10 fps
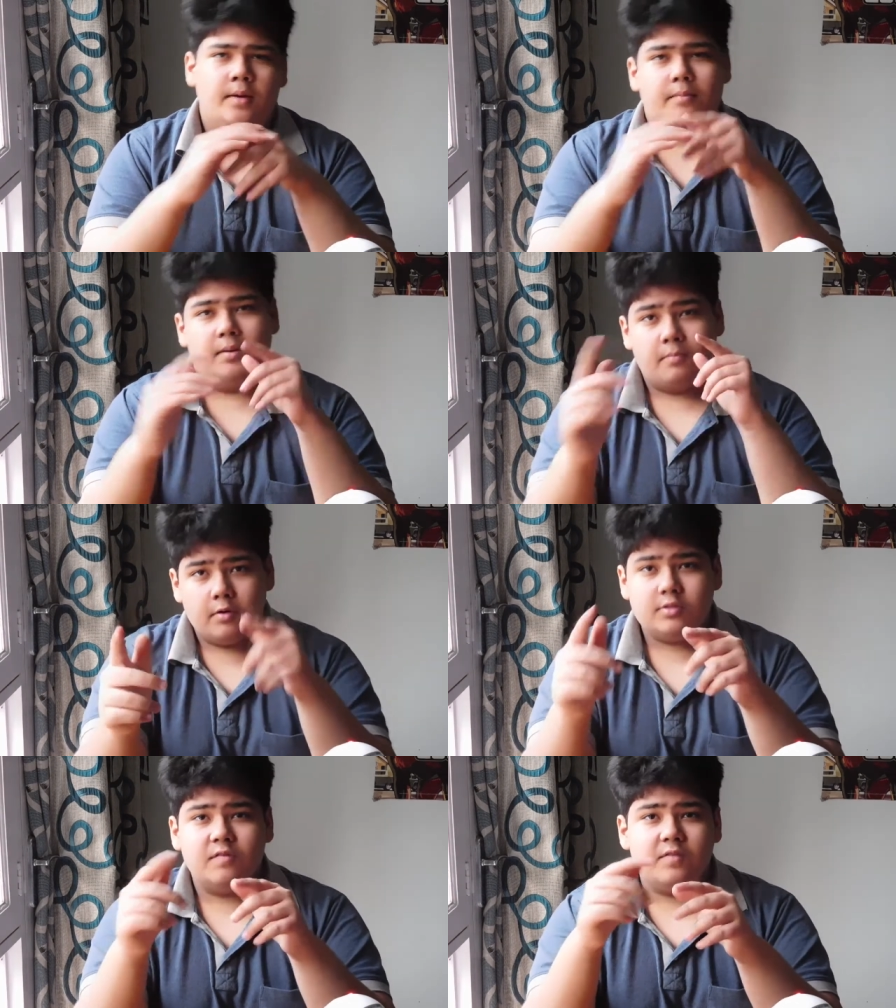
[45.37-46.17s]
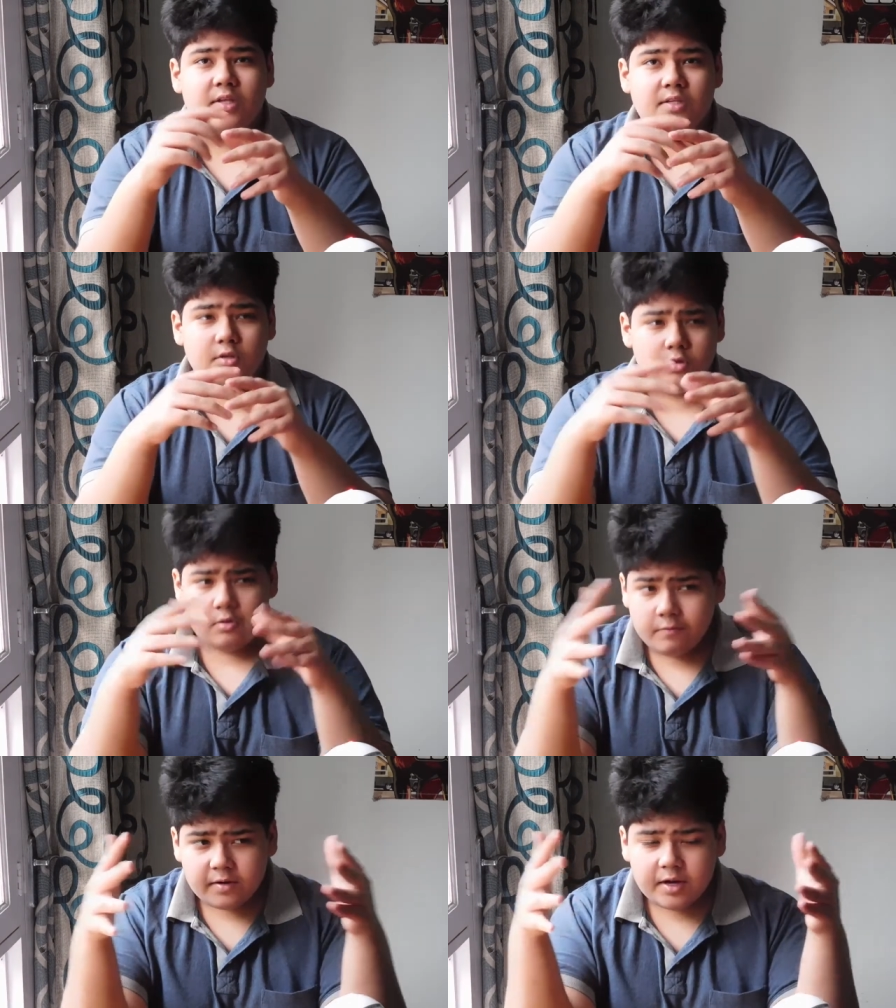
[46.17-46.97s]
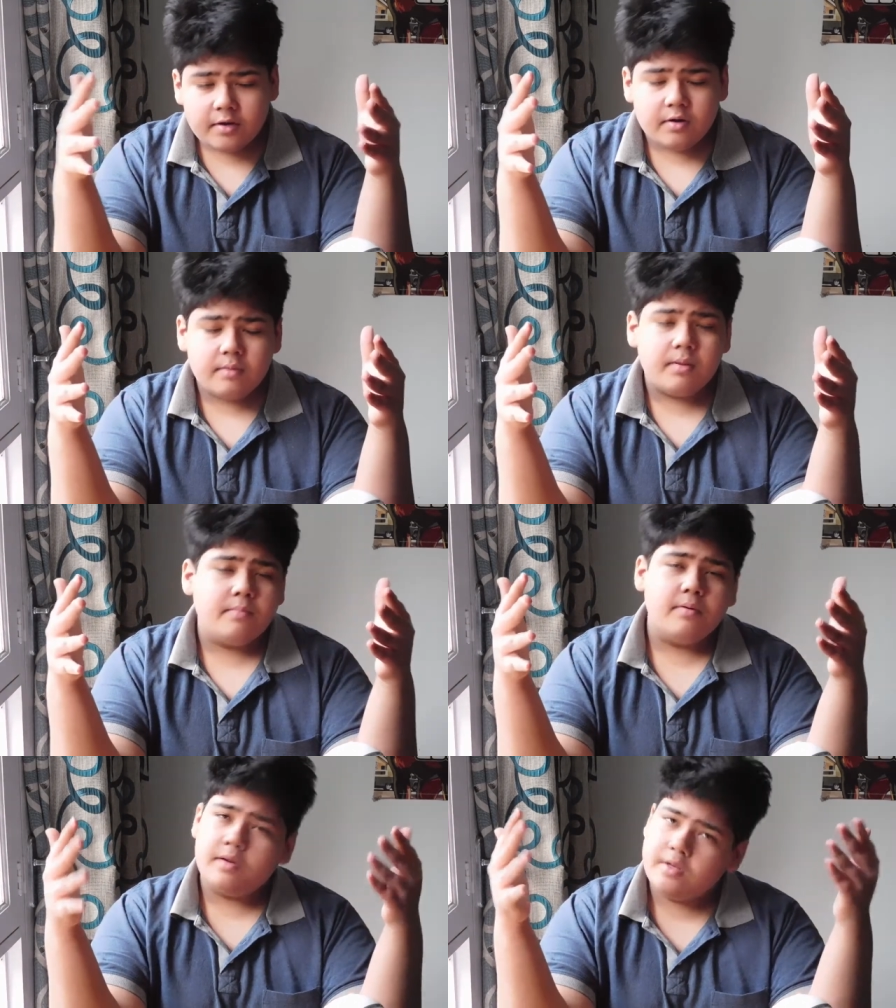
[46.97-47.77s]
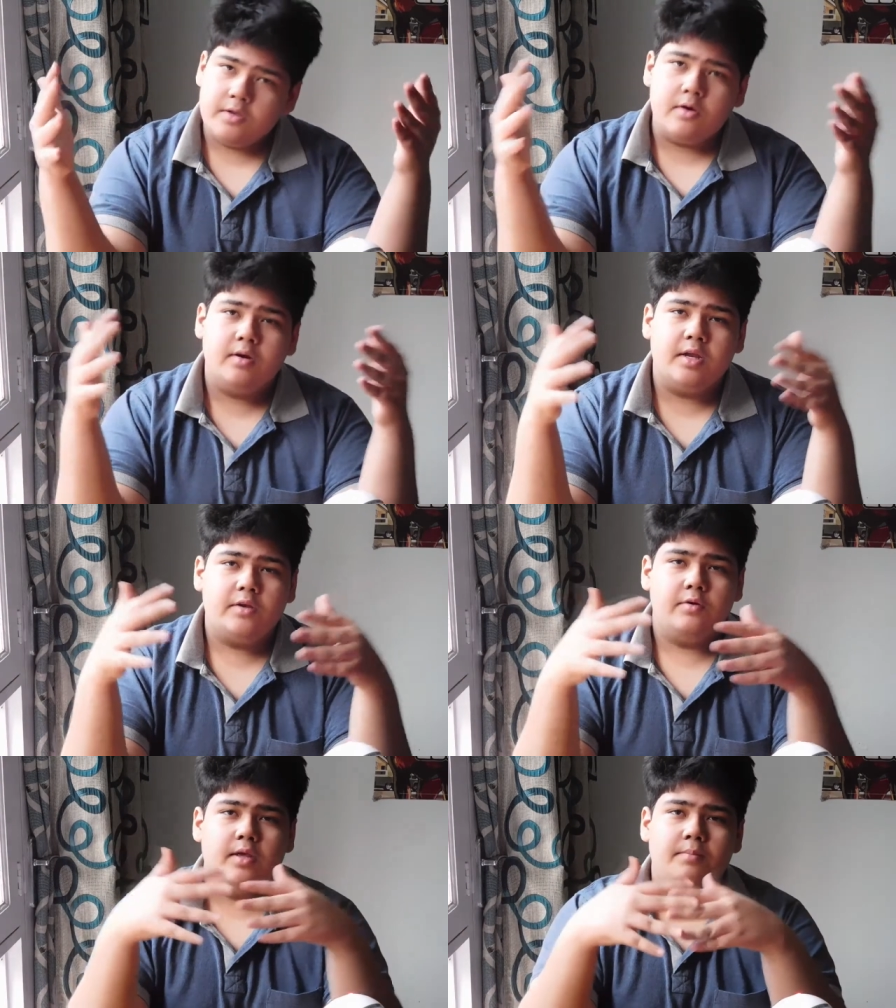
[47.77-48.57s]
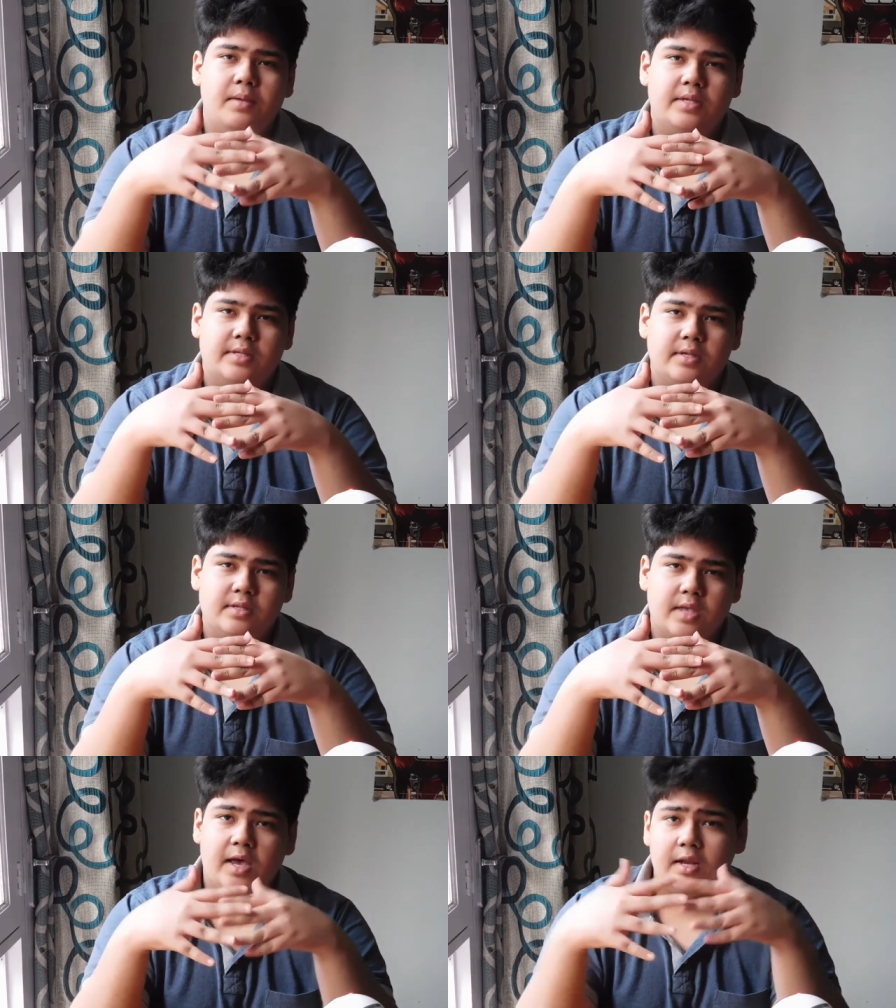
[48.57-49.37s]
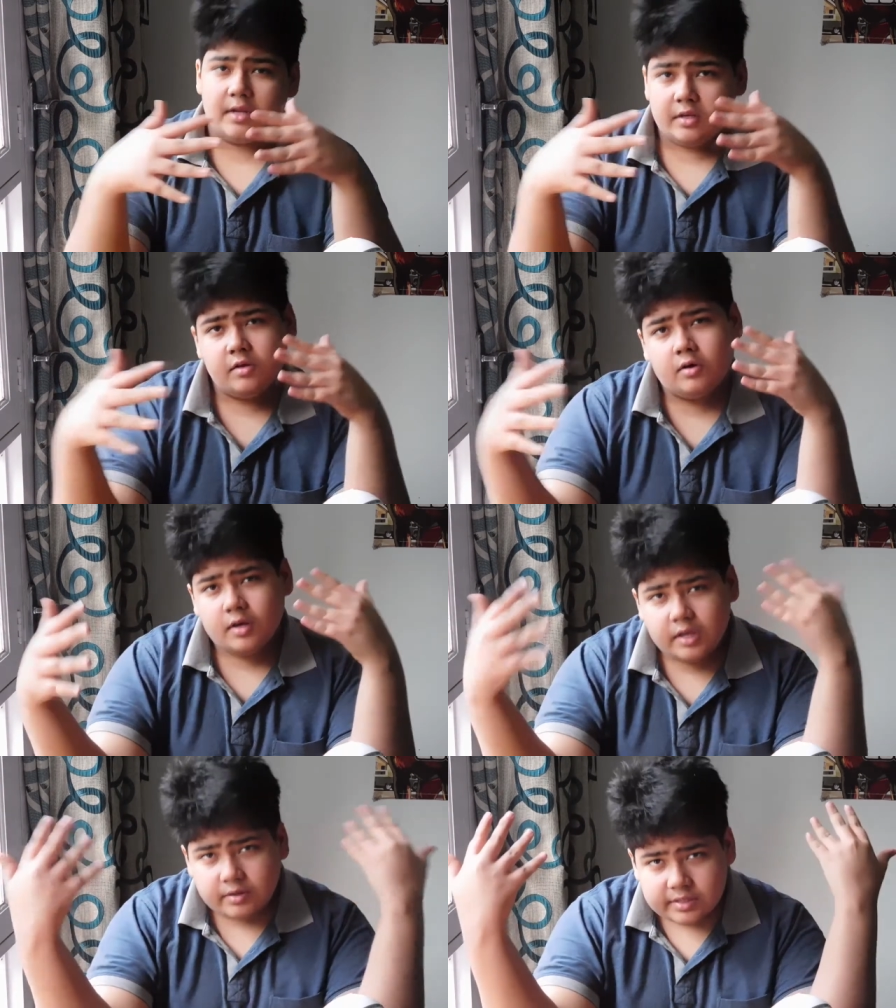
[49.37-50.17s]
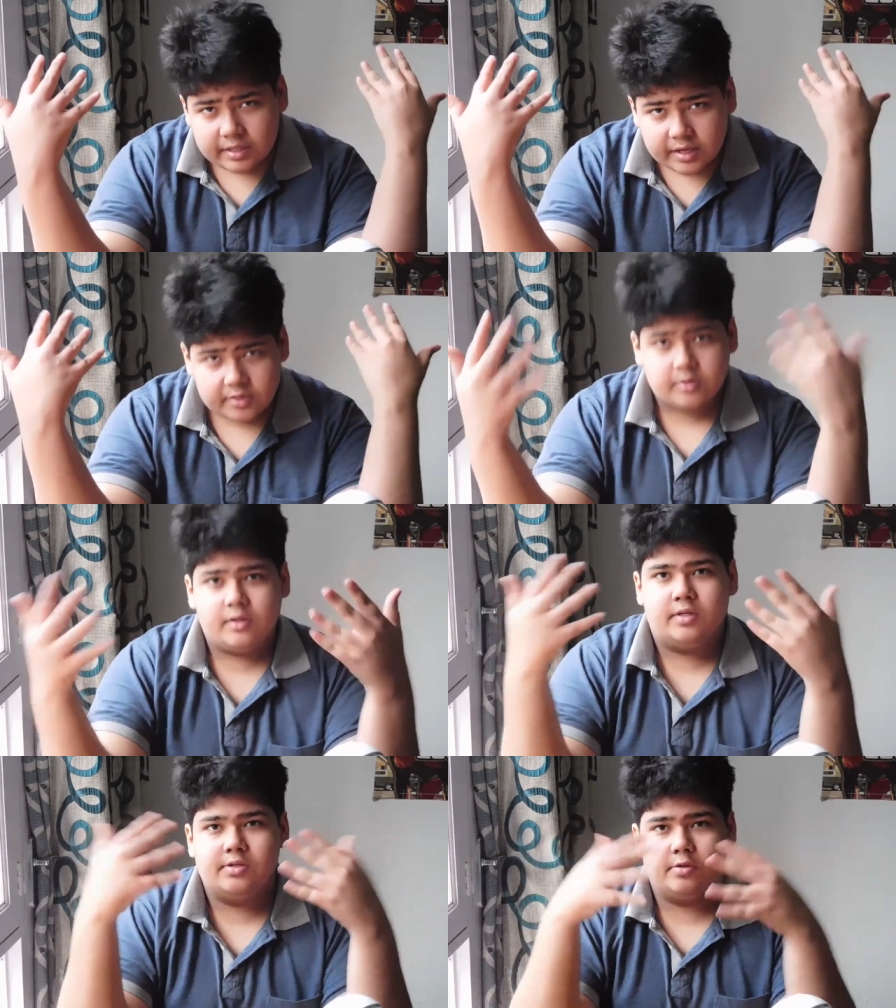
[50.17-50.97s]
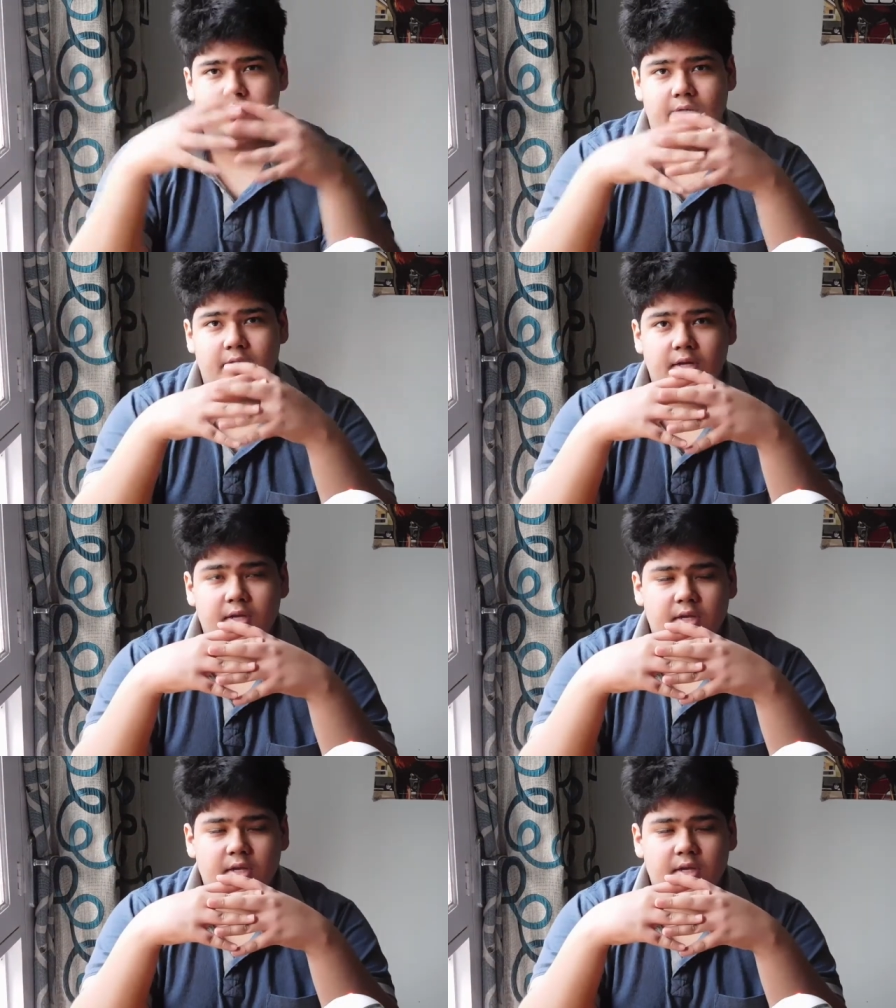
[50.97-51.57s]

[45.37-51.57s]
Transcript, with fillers: but most of this you do forget to remember in your day-to-day -day basis and in your nearest electronics store.